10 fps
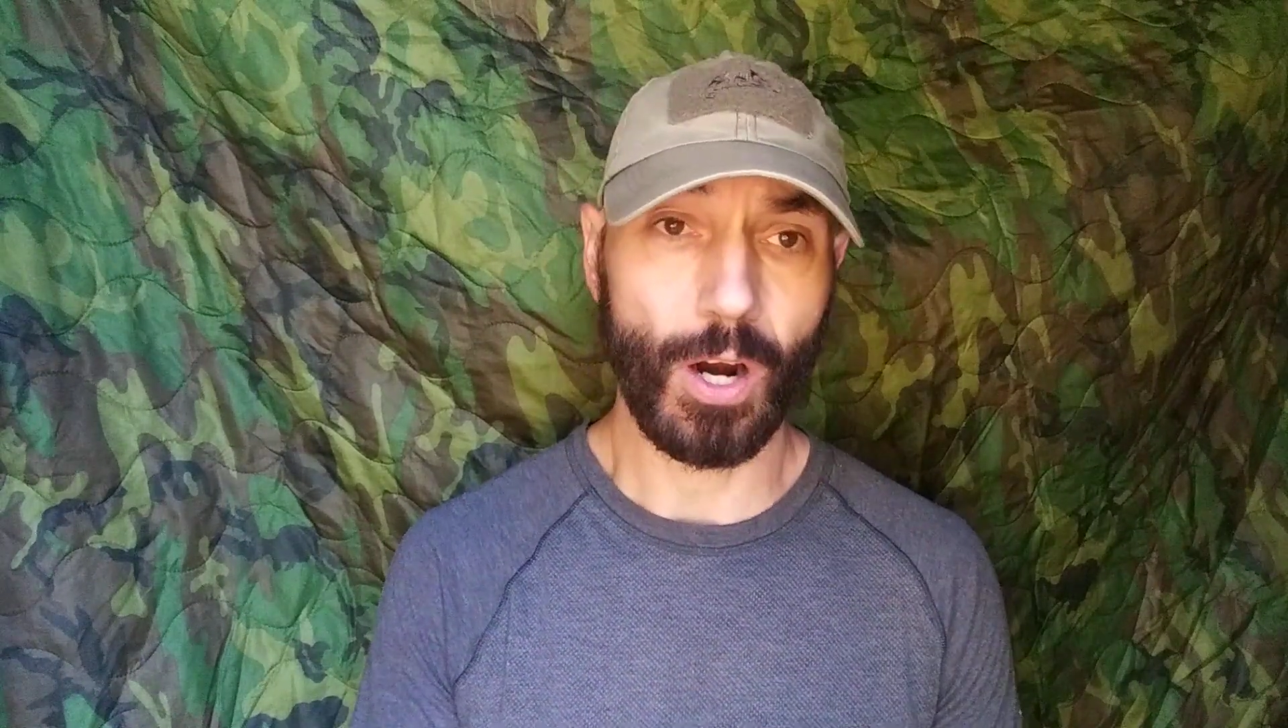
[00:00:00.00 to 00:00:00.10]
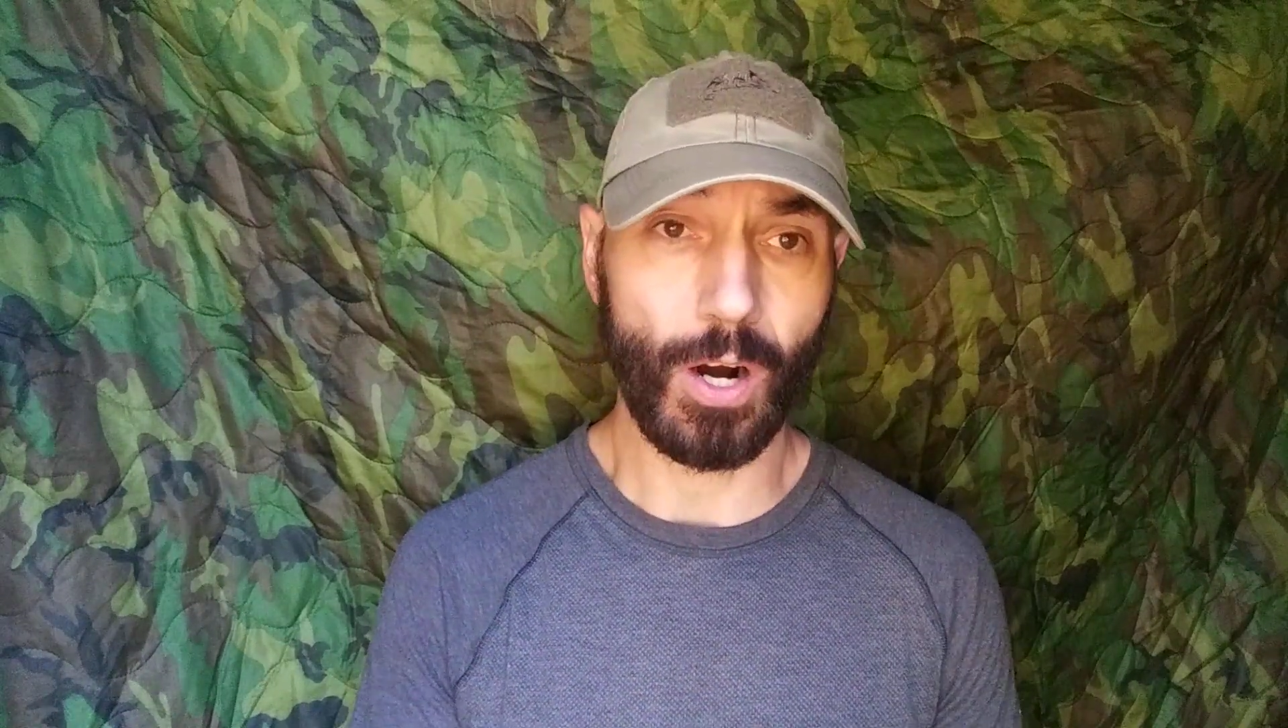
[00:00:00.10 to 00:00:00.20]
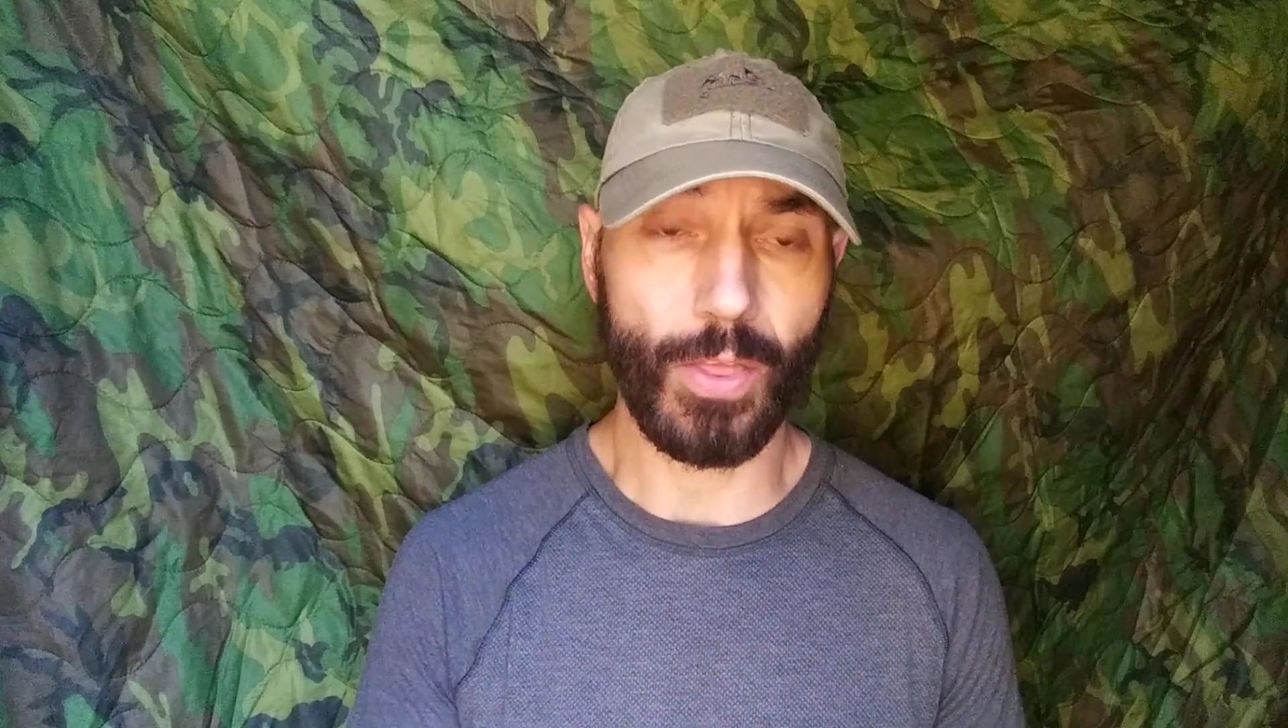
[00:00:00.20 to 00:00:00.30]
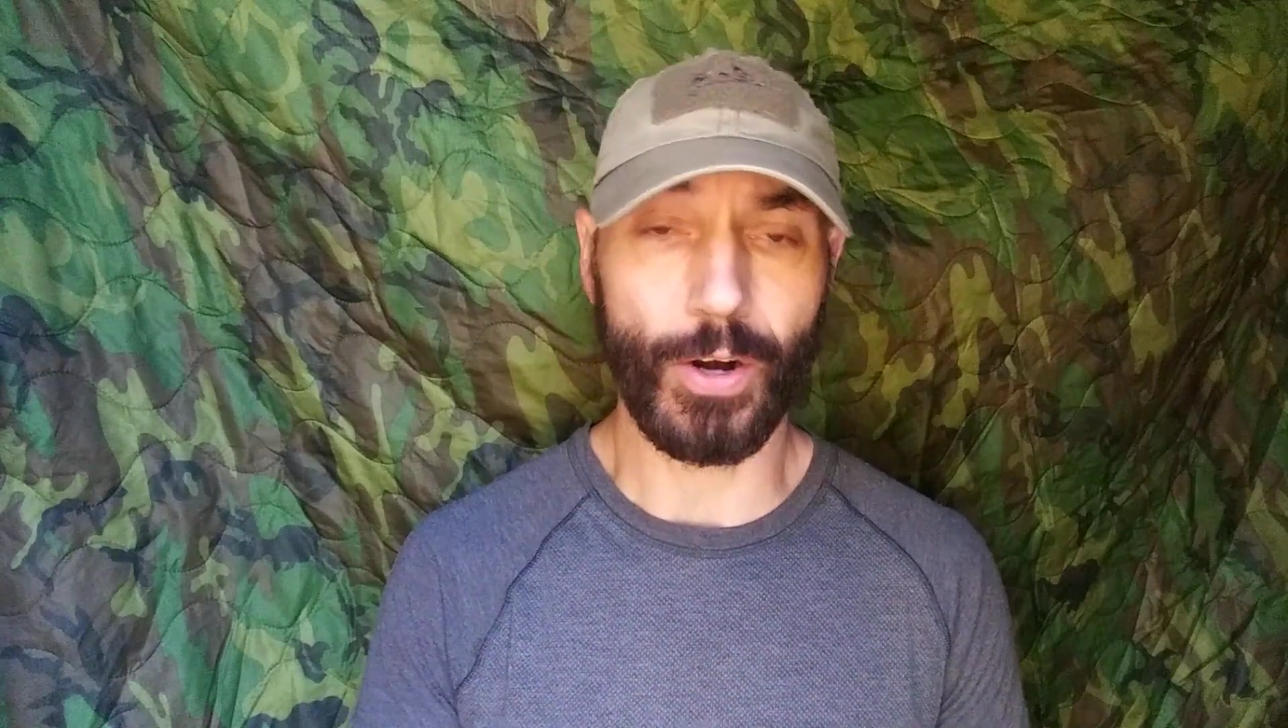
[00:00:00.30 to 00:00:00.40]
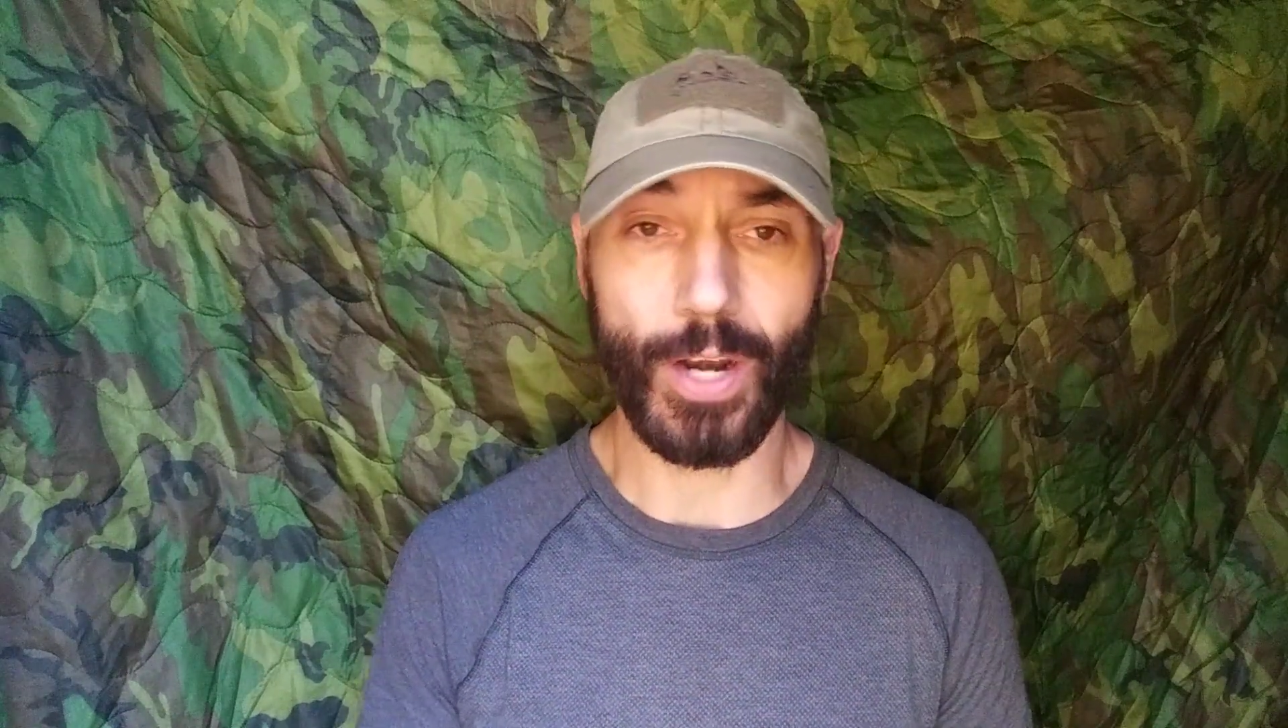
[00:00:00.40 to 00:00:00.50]

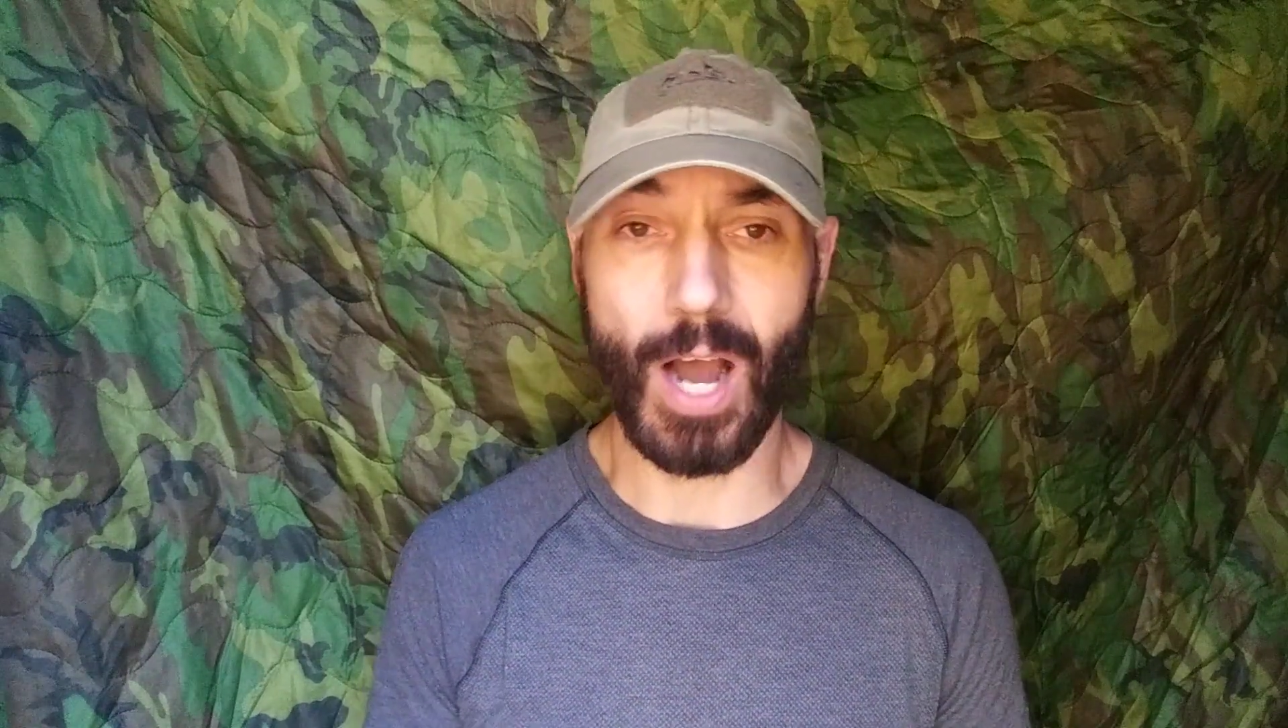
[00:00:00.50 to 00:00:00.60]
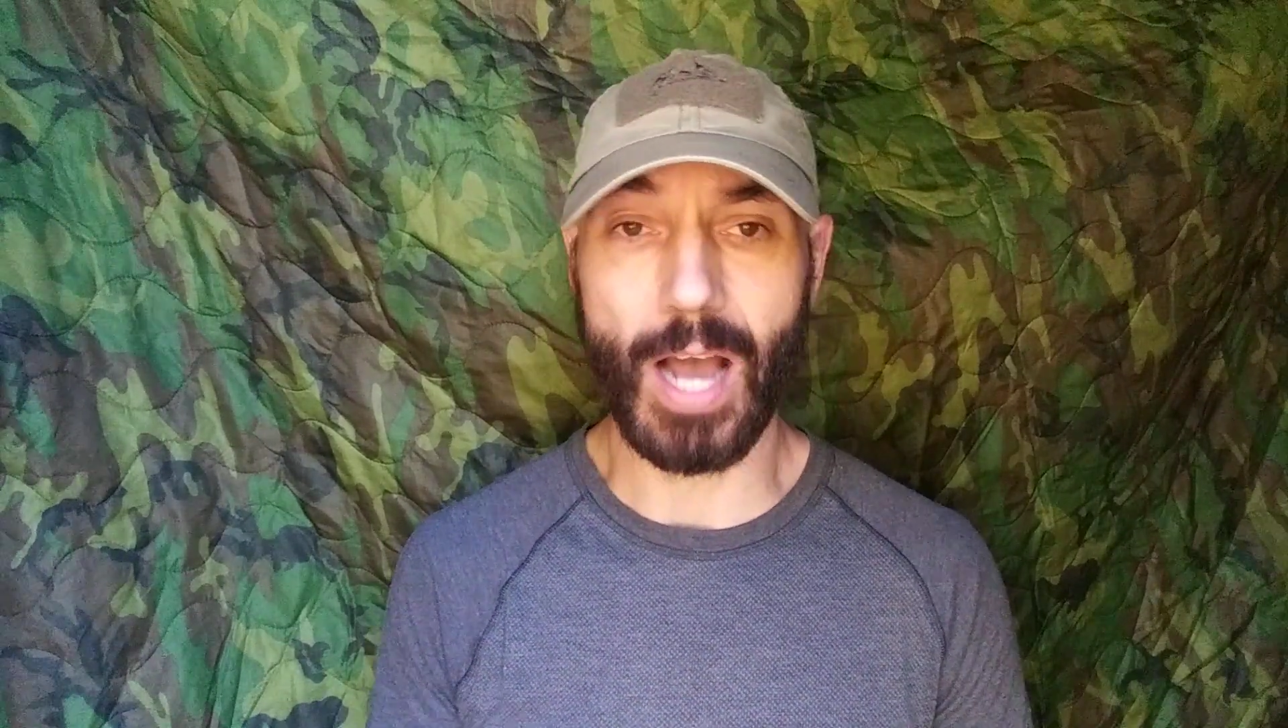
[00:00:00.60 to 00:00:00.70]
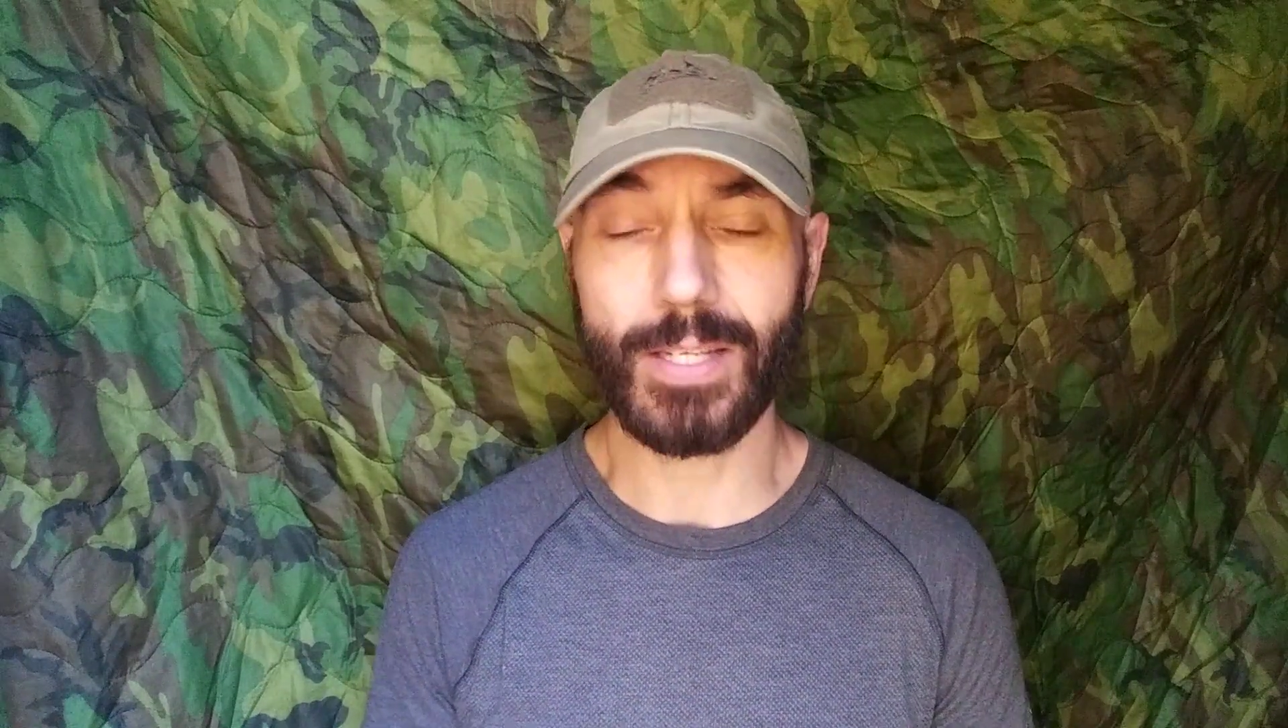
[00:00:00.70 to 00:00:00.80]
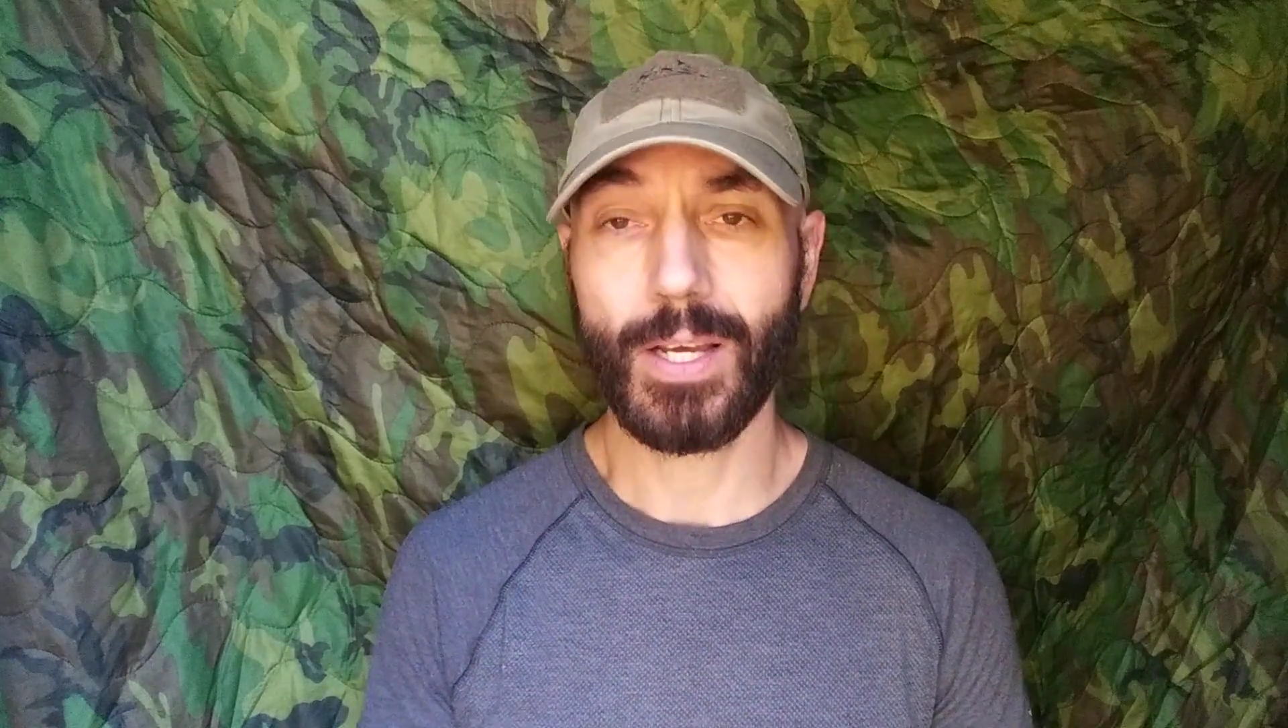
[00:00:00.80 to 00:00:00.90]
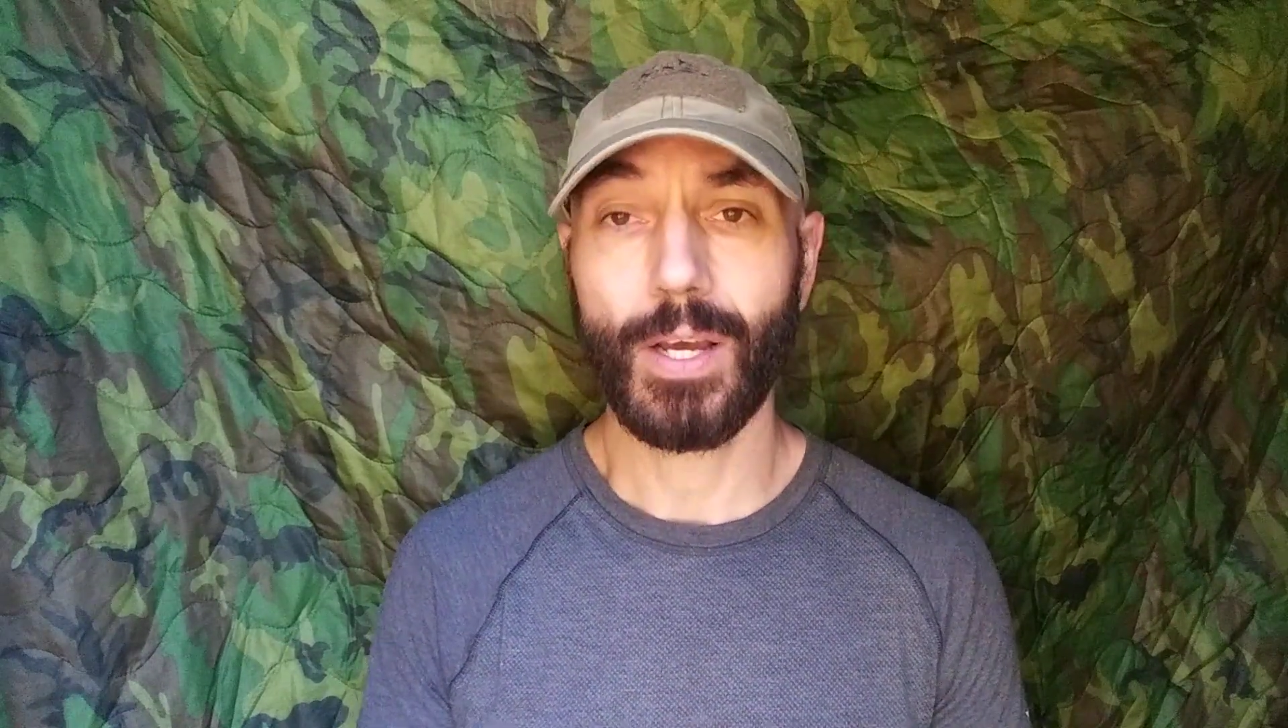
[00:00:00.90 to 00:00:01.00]
Are there
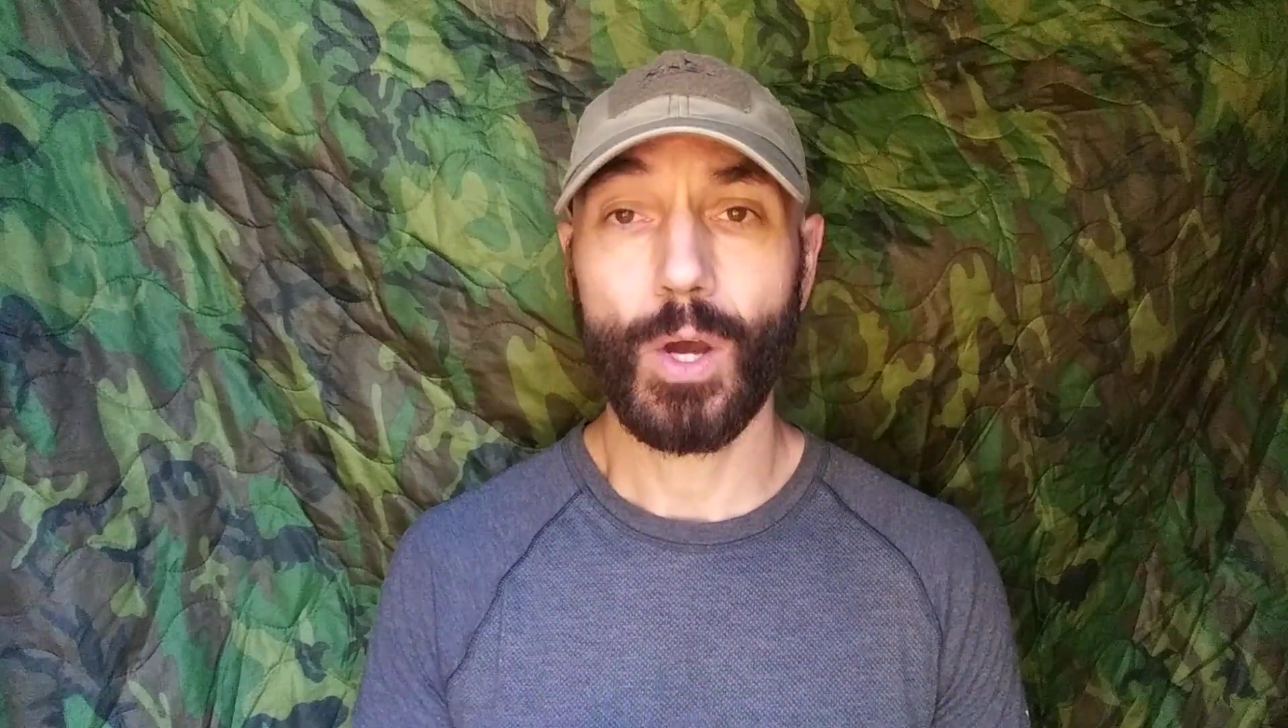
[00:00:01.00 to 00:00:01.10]
not?